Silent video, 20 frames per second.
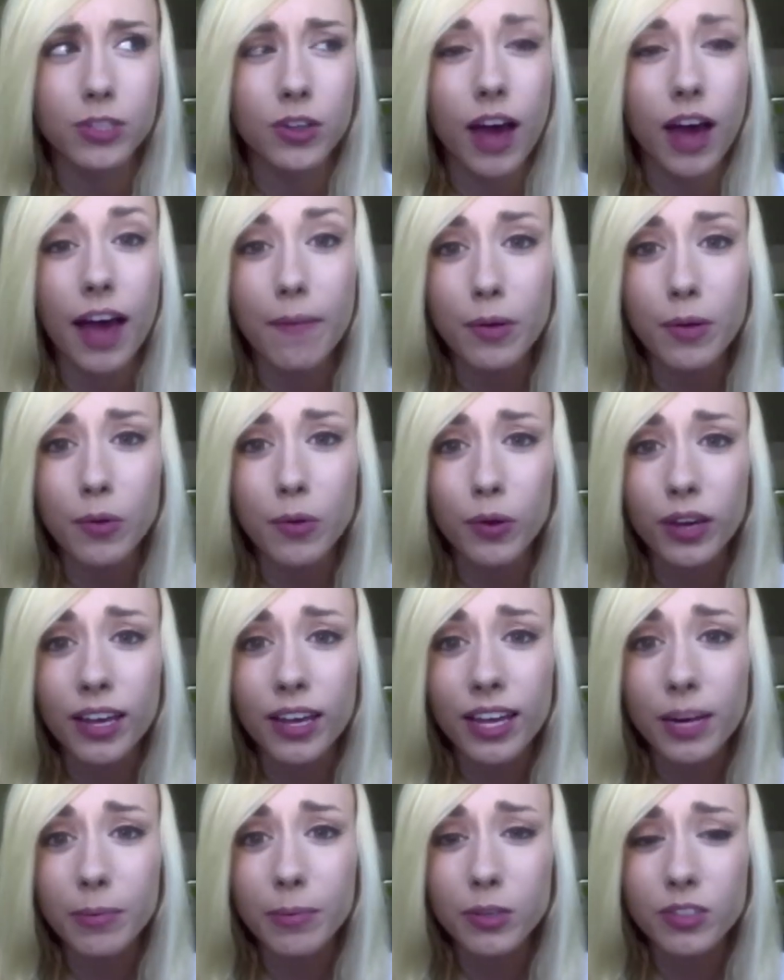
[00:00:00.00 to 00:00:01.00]
I've been working
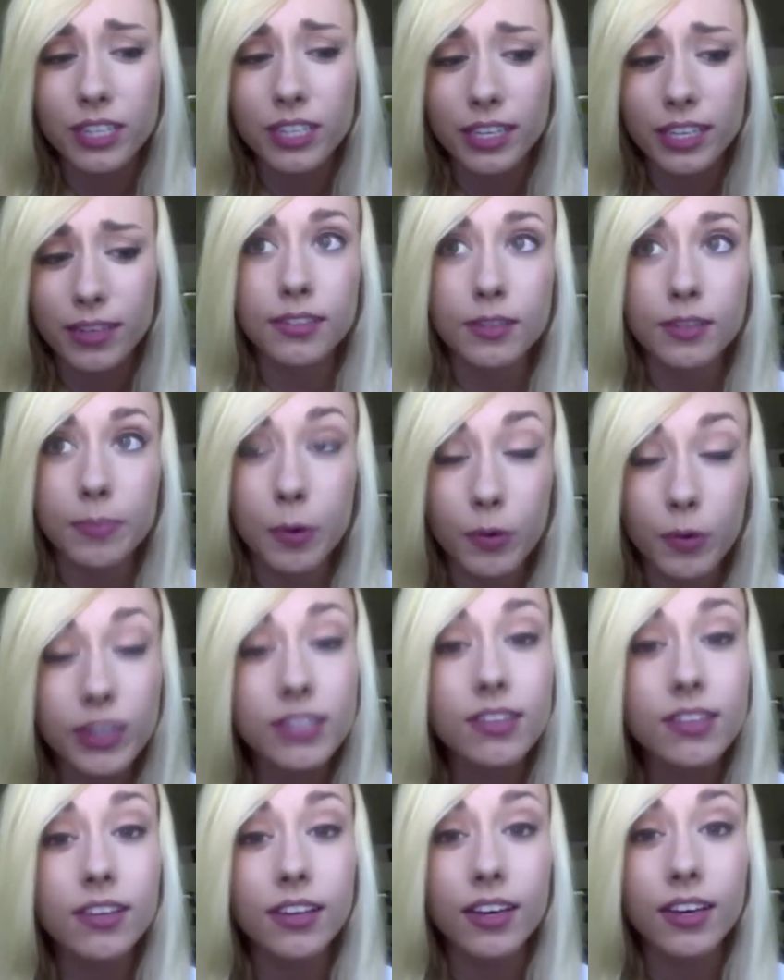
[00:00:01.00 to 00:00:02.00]
at a museum, but
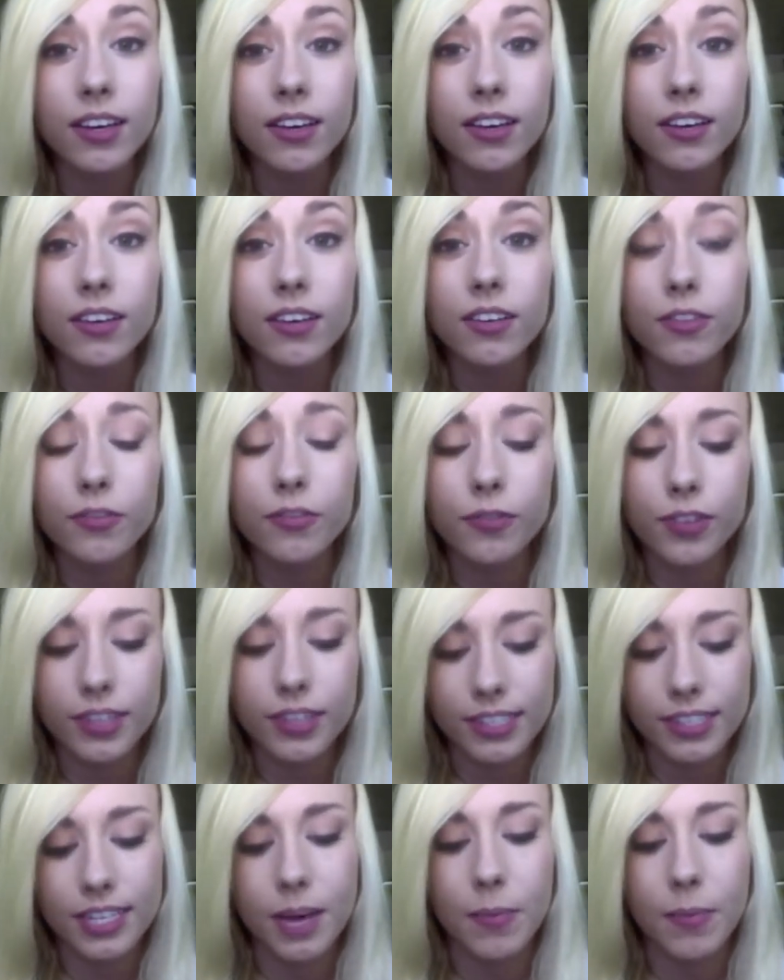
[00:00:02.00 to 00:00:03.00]
recently, for the
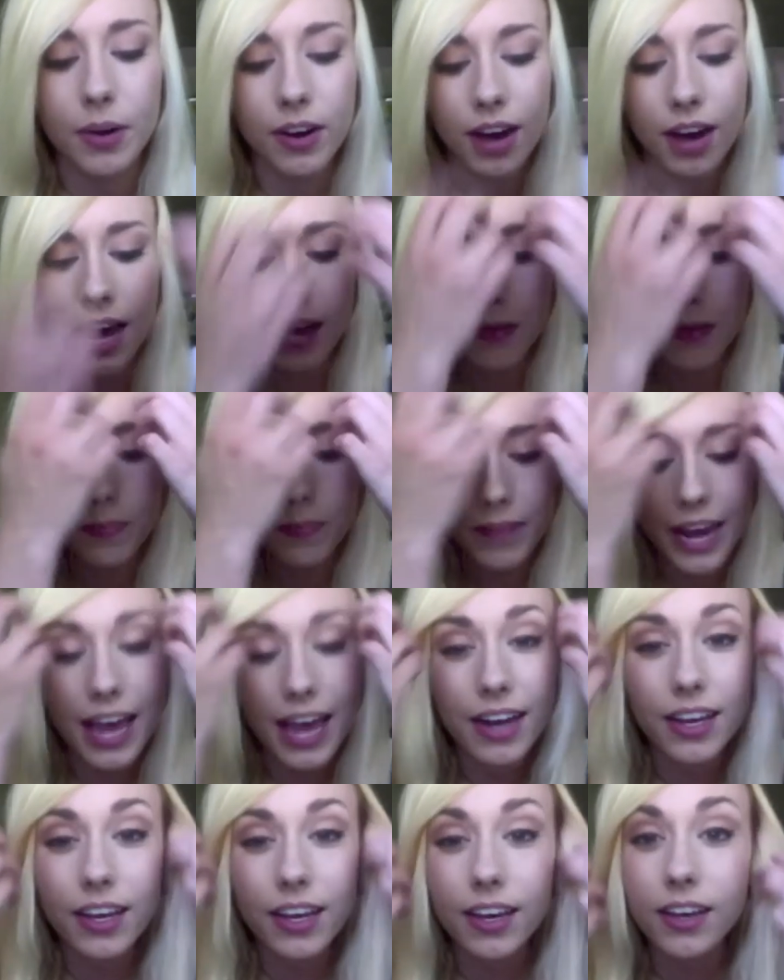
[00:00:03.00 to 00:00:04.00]
summer, I'm
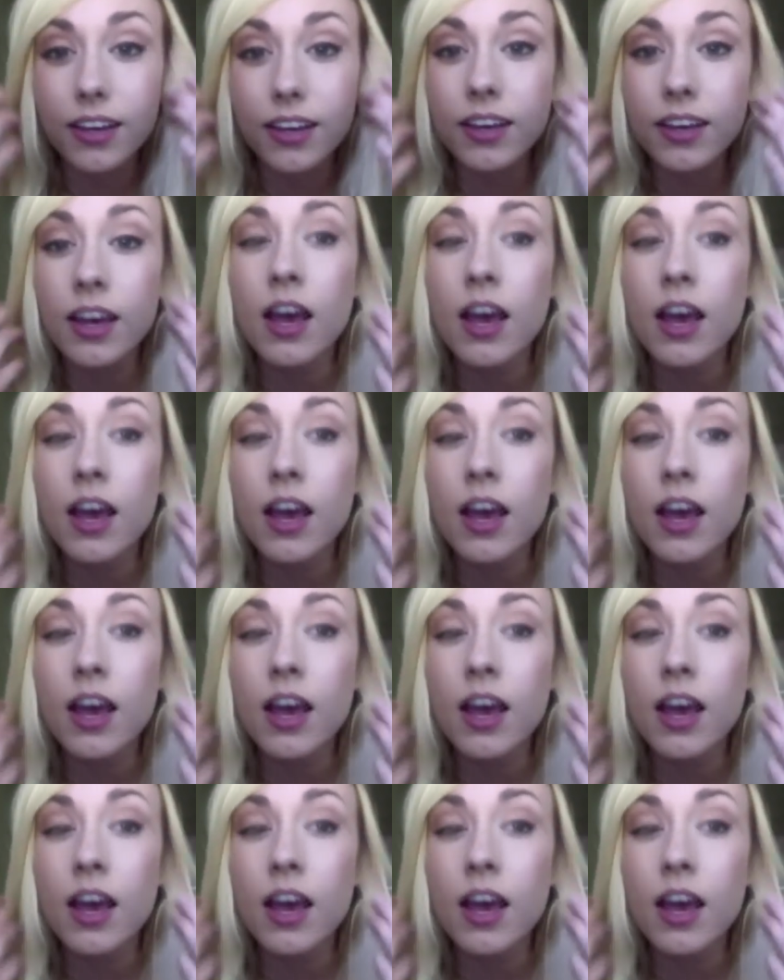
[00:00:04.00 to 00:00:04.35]
nannying